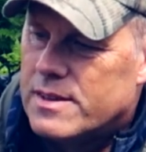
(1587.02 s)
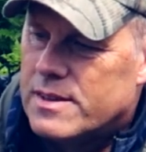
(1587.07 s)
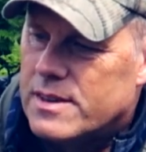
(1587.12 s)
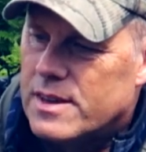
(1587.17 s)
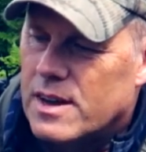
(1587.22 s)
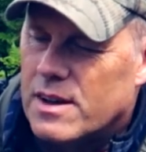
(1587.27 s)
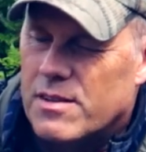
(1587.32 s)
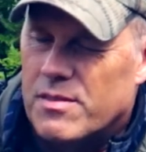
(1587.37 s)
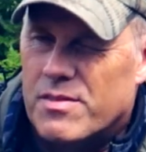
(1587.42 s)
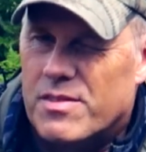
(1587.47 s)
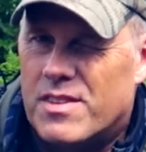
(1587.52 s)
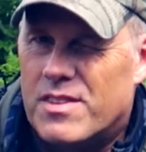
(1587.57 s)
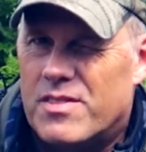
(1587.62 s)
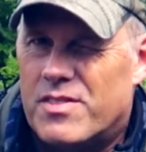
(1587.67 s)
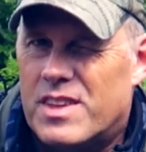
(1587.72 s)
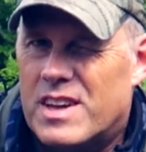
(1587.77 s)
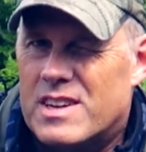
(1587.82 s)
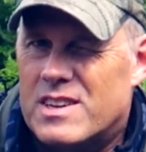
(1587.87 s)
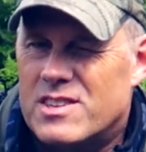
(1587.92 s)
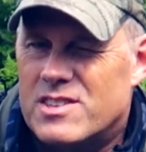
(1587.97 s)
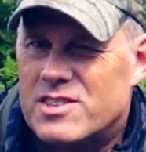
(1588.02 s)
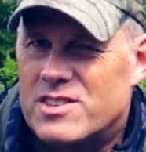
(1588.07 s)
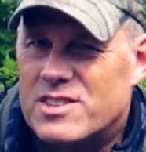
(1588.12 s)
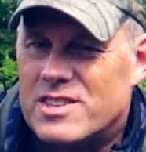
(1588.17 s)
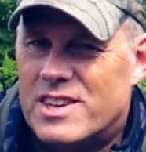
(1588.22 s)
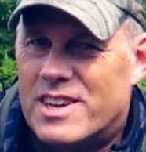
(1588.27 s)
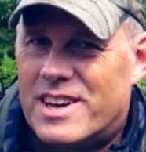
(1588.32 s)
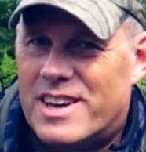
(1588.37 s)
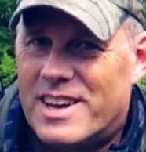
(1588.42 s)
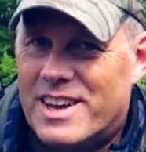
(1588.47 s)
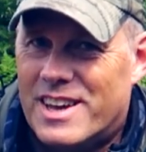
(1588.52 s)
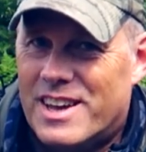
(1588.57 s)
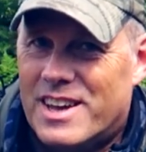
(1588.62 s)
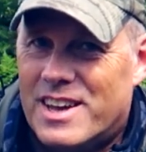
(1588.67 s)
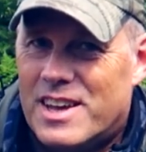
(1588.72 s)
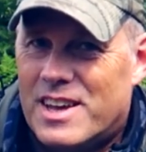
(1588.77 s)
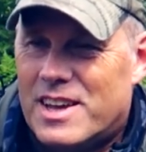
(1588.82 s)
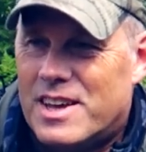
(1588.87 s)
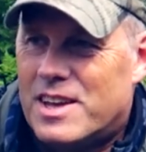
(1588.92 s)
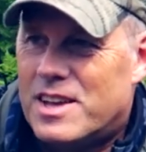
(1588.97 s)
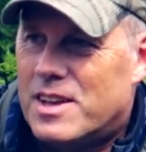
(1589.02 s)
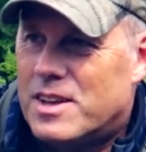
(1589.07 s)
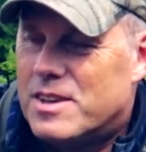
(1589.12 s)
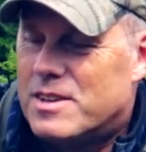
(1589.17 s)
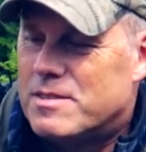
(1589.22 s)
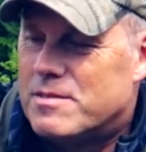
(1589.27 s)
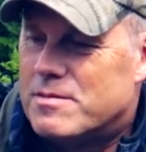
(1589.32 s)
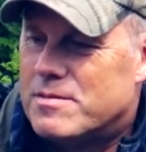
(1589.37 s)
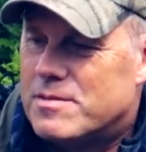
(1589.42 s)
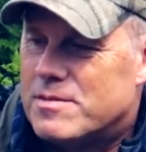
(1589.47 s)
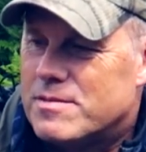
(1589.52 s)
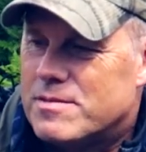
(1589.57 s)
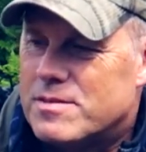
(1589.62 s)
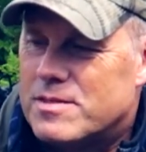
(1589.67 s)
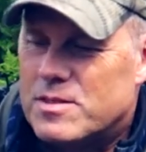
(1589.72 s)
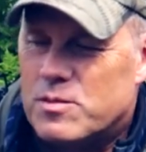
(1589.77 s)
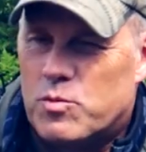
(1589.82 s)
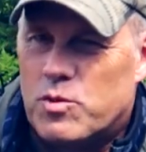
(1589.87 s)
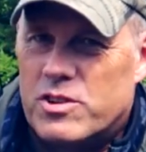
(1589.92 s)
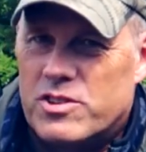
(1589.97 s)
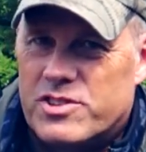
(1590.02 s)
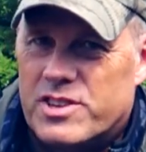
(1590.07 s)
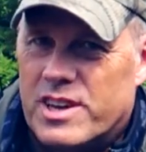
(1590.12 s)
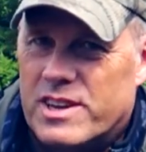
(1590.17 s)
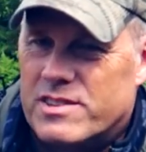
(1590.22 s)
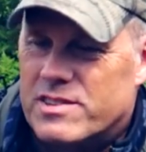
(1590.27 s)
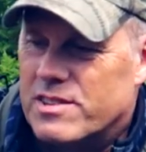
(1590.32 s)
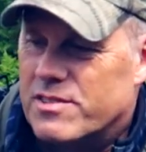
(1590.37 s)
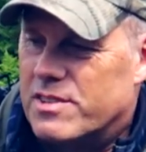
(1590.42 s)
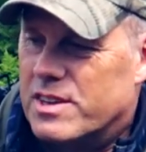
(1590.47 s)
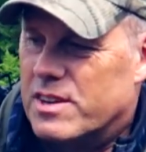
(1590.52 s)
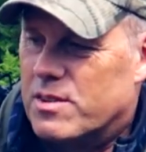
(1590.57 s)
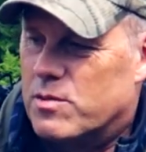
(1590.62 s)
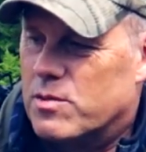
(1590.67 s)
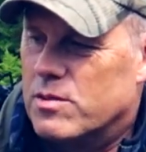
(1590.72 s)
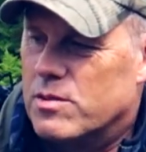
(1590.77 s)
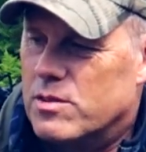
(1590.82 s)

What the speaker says: yeah, that is the worst case, I think.